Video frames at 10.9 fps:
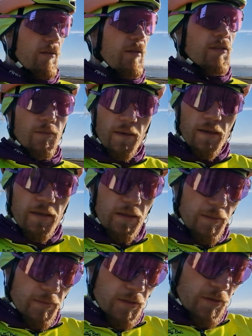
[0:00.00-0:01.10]
that's why
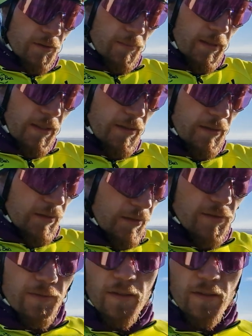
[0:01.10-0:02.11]
I started making like these